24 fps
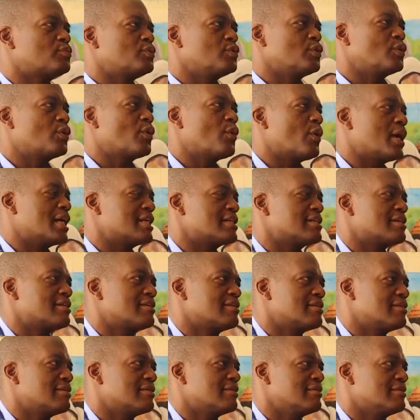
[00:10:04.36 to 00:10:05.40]
You know what?
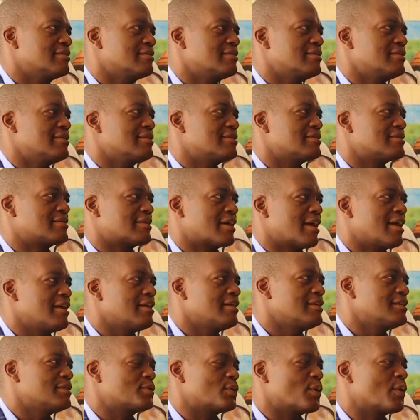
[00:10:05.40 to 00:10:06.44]
The
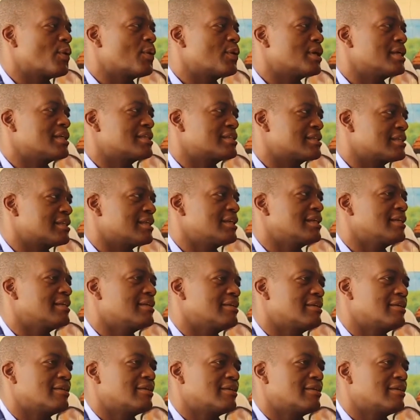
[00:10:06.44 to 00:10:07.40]
Israelis always say